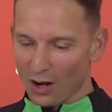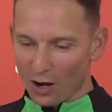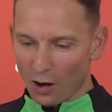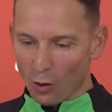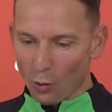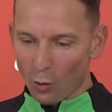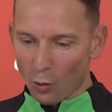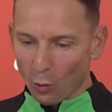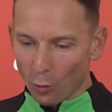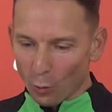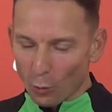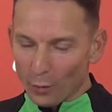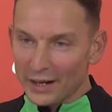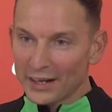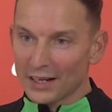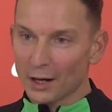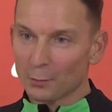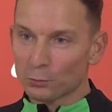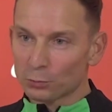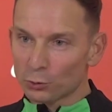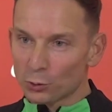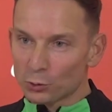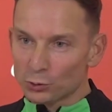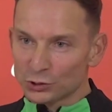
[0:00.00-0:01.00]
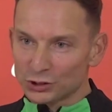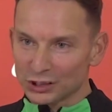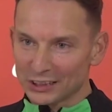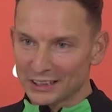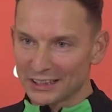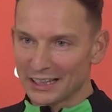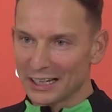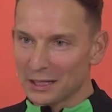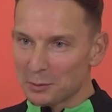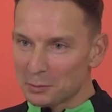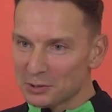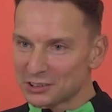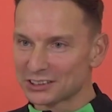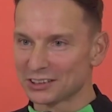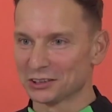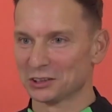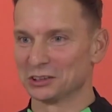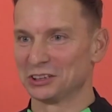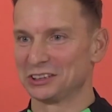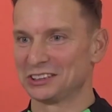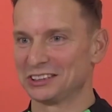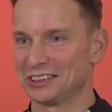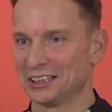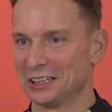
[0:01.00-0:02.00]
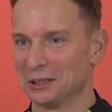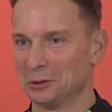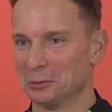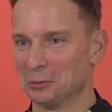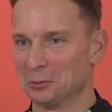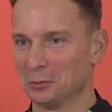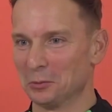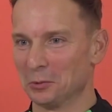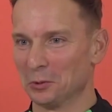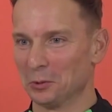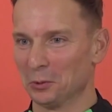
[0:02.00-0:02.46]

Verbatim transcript: Our way approaching game is still the same.